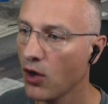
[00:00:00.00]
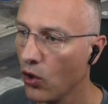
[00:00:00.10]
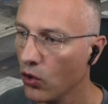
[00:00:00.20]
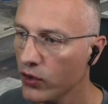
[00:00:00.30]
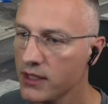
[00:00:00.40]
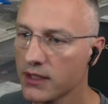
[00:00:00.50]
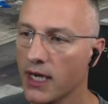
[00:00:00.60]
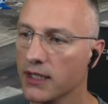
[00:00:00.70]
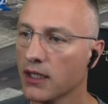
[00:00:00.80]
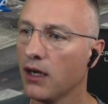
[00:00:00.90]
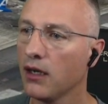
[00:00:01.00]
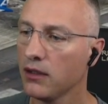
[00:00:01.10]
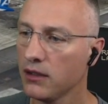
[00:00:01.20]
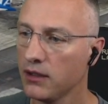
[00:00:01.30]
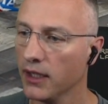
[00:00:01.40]
All these guys are
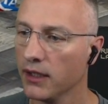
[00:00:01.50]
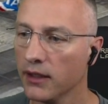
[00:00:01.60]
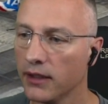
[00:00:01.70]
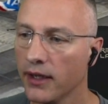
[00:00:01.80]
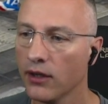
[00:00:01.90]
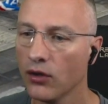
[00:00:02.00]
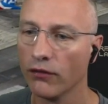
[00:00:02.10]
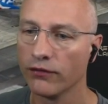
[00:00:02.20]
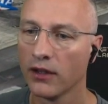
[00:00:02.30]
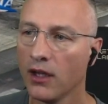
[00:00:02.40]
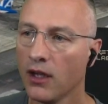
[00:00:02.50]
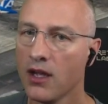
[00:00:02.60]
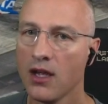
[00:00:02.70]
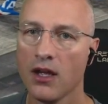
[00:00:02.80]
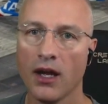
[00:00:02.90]
taken care of.
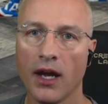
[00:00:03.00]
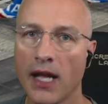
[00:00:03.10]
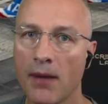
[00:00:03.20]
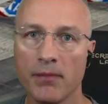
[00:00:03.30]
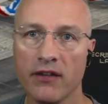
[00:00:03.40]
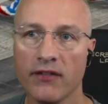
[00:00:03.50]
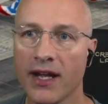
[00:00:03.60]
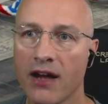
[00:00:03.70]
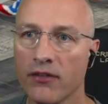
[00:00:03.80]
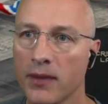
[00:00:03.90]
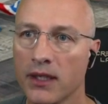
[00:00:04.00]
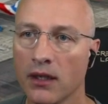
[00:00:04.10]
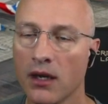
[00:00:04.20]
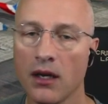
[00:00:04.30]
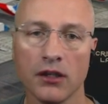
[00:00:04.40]
Can't believe I haven't made
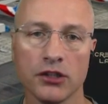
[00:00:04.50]
an arse.